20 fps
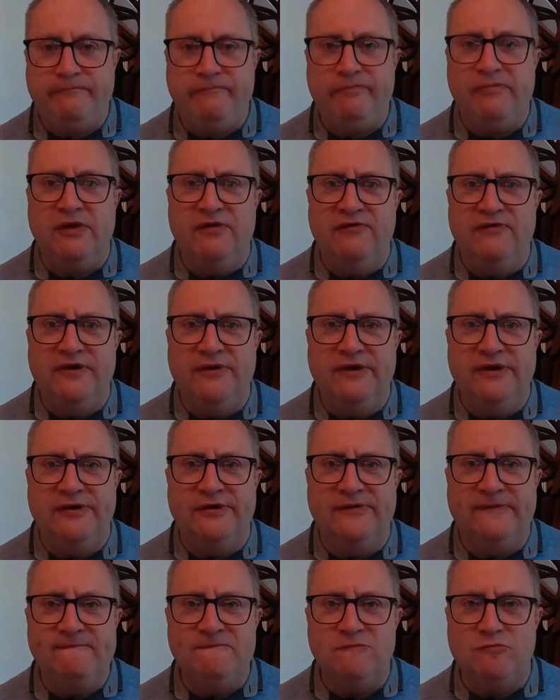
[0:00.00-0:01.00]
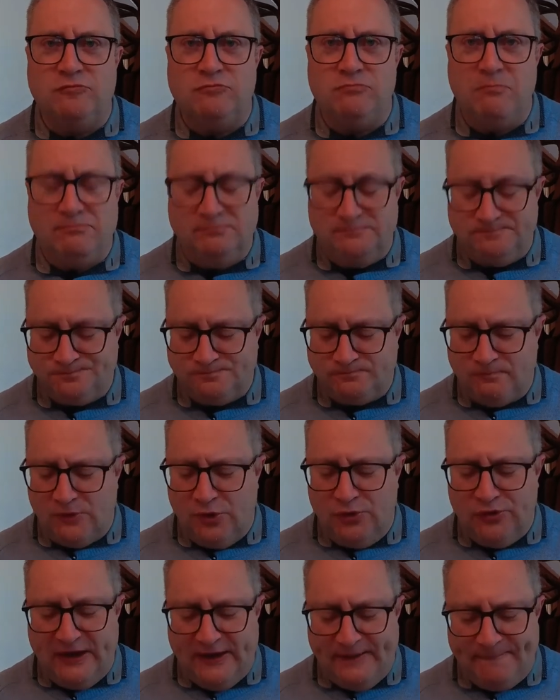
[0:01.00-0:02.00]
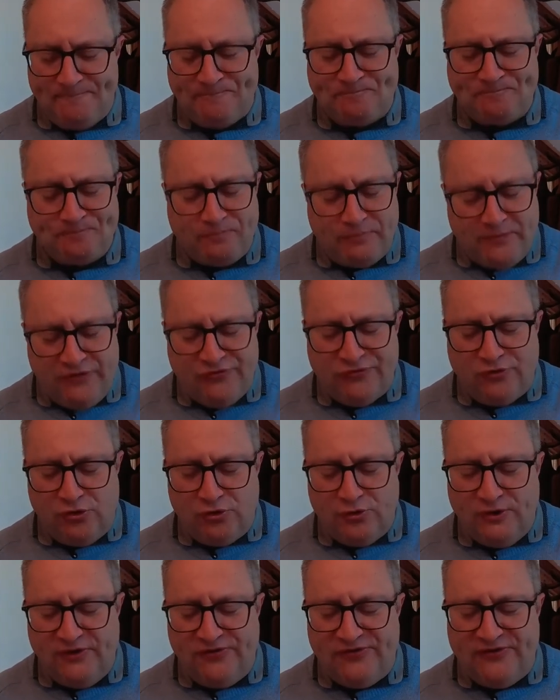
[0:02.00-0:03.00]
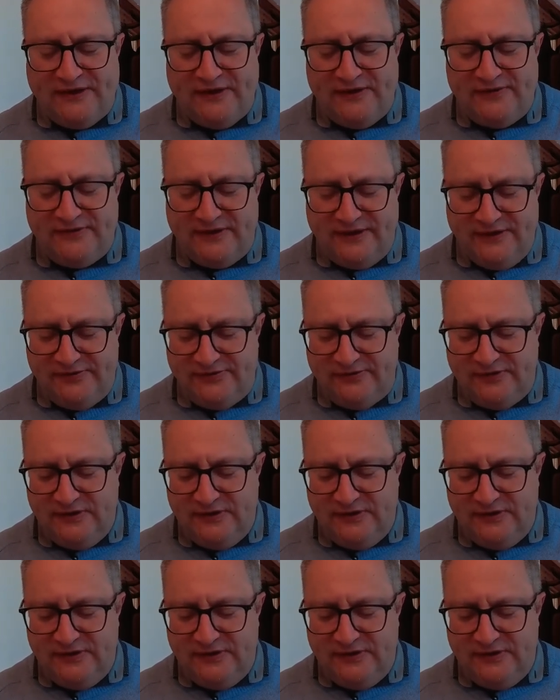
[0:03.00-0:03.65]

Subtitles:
Very good. Oh yeah, it's got quite a sour taste,